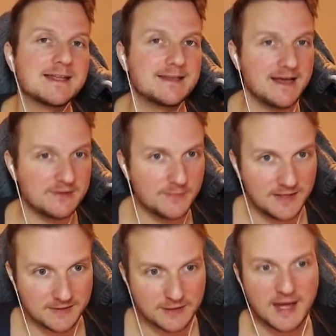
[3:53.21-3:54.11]
That
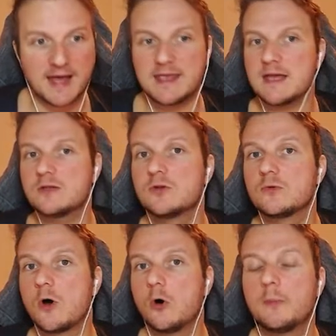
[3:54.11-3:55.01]
means I get
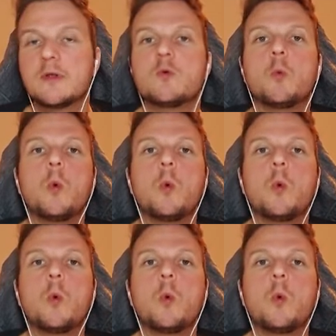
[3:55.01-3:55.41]
to open